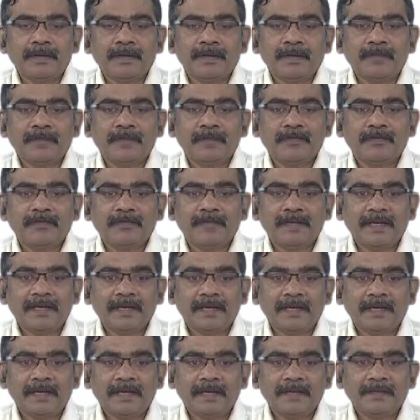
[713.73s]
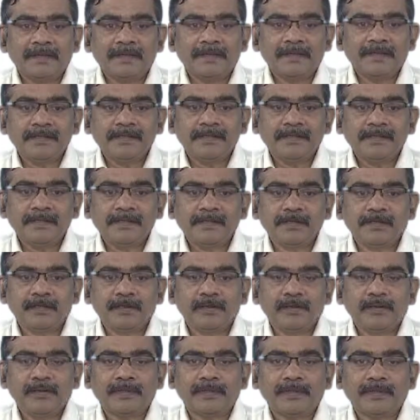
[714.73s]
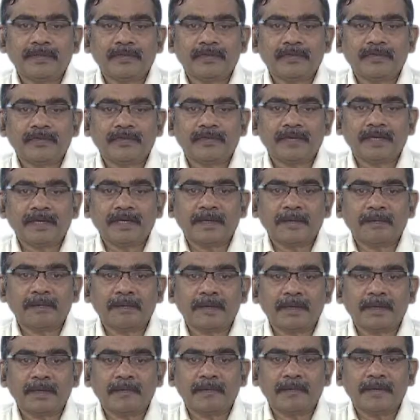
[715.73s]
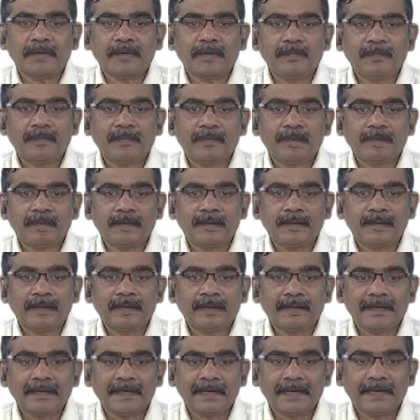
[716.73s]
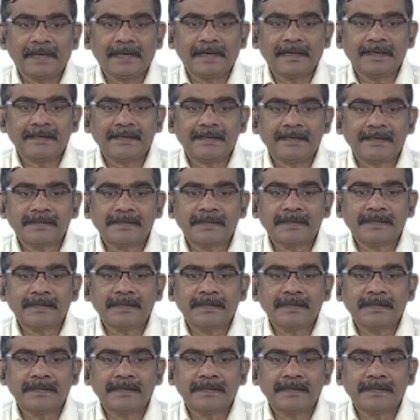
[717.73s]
if there exists a solution for a problem x,